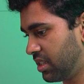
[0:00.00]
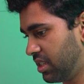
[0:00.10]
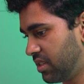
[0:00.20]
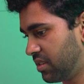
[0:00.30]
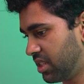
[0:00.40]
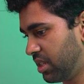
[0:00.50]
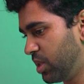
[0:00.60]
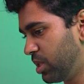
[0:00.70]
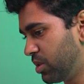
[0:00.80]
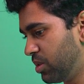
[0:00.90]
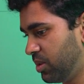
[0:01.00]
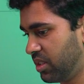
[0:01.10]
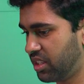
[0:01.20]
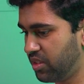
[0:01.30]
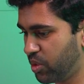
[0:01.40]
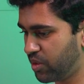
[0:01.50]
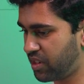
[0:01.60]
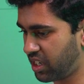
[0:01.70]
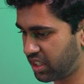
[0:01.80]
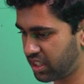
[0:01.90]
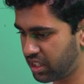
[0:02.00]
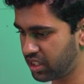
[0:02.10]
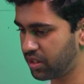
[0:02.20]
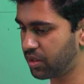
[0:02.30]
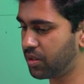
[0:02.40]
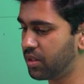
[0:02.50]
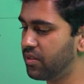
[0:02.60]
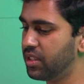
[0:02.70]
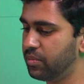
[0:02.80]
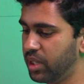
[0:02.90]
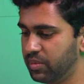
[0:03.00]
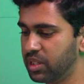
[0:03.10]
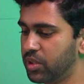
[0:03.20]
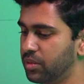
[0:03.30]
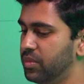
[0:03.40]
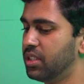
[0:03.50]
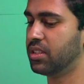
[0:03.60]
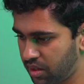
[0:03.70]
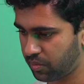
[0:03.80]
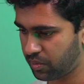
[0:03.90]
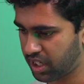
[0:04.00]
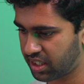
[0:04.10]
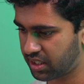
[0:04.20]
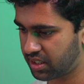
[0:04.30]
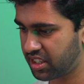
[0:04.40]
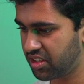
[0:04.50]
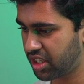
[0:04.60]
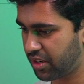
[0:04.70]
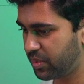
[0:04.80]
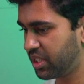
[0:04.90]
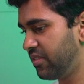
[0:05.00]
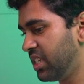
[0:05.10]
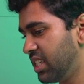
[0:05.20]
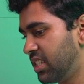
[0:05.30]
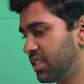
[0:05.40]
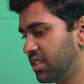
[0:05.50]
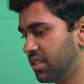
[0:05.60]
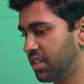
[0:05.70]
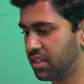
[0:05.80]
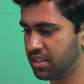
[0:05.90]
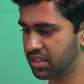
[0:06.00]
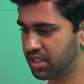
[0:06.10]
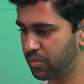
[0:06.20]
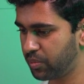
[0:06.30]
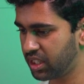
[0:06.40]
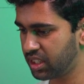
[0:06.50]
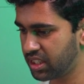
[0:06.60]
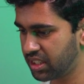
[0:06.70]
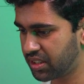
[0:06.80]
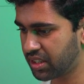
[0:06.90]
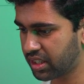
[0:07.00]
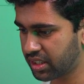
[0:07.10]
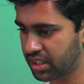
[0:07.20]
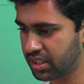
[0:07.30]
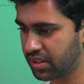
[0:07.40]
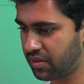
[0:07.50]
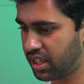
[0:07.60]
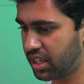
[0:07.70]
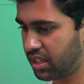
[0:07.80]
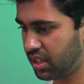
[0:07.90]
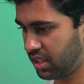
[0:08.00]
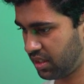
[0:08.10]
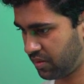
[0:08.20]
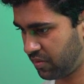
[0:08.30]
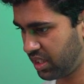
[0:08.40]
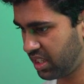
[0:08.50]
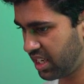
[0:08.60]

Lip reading: it was able to give more functionality to the code with minimal prompts. But since I'm giving it simple instructions, with the